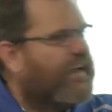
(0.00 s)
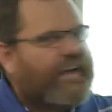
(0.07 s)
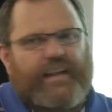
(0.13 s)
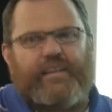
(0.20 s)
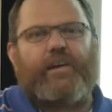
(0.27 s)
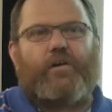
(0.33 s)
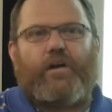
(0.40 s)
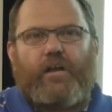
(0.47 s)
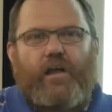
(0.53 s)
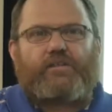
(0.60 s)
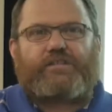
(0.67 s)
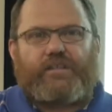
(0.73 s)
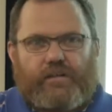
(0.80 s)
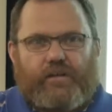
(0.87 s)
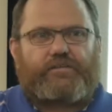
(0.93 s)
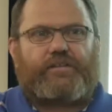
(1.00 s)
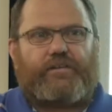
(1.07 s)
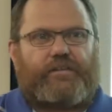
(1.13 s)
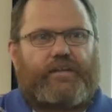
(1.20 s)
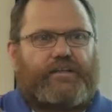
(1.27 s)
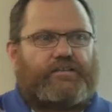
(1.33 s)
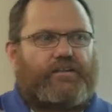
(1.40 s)
And there are lots and lots of
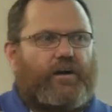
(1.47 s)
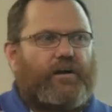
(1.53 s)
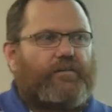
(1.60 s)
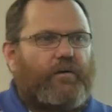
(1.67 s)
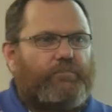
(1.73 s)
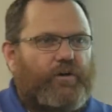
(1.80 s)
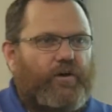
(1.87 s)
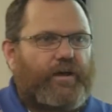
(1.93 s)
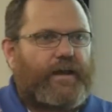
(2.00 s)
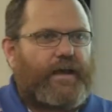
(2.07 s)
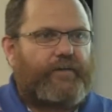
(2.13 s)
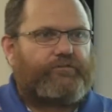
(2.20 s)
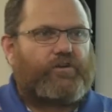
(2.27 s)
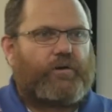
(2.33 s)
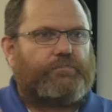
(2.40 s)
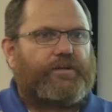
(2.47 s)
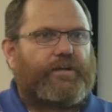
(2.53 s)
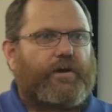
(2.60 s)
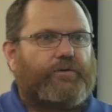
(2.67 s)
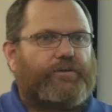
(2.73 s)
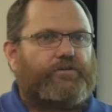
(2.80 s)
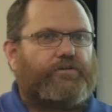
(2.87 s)
things. I'm not going to have time to
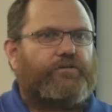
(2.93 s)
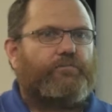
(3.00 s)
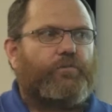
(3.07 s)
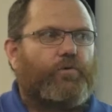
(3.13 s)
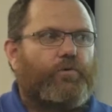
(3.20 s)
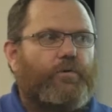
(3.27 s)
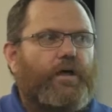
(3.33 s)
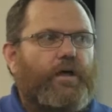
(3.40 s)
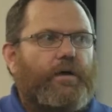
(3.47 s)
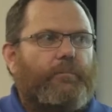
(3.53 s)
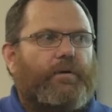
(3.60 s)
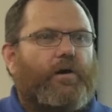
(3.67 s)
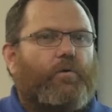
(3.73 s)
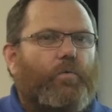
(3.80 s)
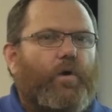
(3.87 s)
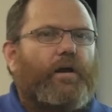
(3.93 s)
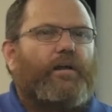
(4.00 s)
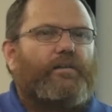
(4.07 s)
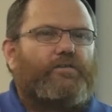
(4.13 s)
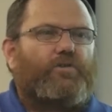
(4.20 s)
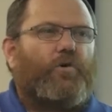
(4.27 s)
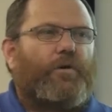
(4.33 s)
go into them all, but I want to
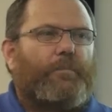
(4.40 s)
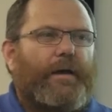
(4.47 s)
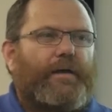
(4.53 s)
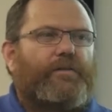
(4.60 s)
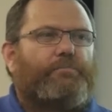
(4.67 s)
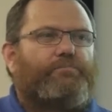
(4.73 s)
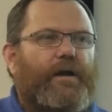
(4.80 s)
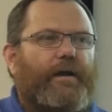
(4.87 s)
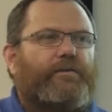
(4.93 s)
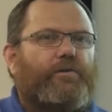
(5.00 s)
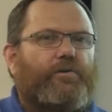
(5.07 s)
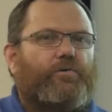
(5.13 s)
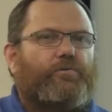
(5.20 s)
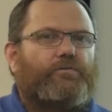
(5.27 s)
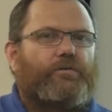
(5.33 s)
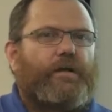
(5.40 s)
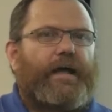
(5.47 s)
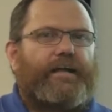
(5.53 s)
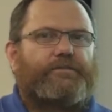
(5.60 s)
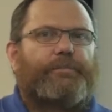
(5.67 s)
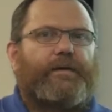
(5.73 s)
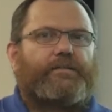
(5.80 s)
talk about the practical
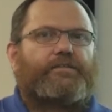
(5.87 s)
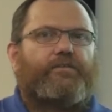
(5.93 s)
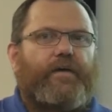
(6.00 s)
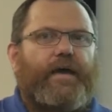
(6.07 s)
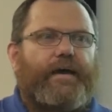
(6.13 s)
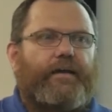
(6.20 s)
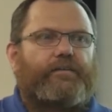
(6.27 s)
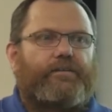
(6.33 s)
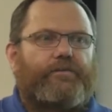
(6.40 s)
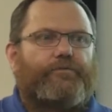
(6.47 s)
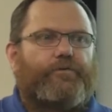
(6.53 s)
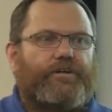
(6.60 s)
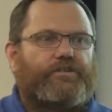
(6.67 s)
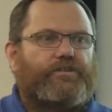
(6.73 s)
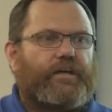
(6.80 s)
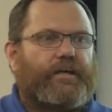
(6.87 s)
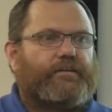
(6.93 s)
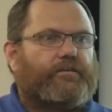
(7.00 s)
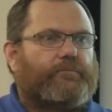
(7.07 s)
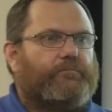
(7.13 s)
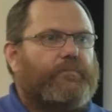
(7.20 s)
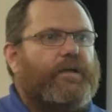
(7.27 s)
aspects of how to differentiate
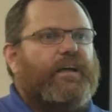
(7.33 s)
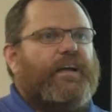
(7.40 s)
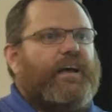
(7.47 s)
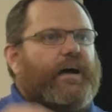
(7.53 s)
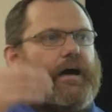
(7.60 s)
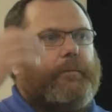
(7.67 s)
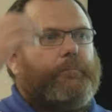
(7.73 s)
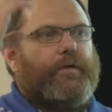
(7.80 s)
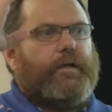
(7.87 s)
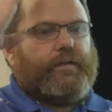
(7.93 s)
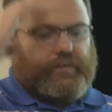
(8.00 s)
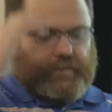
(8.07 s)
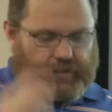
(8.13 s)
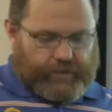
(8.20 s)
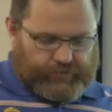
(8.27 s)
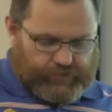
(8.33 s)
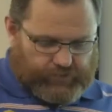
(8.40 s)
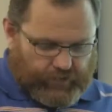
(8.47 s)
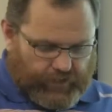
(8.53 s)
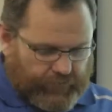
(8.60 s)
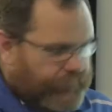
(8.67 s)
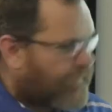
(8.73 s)
them. There's
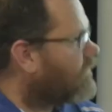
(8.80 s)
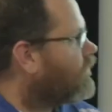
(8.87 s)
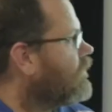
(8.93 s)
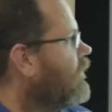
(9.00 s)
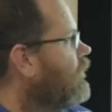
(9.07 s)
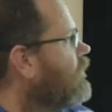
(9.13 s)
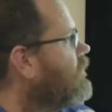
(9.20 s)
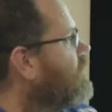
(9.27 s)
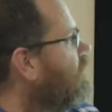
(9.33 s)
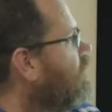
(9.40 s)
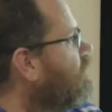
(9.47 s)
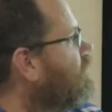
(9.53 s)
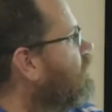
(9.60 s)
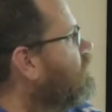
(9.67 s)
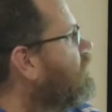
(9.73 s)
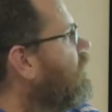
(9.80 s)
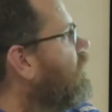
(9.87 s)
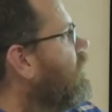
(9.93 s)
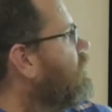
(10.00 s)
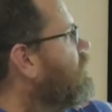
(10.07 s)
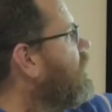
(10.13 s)
facial difference and all sorts of things.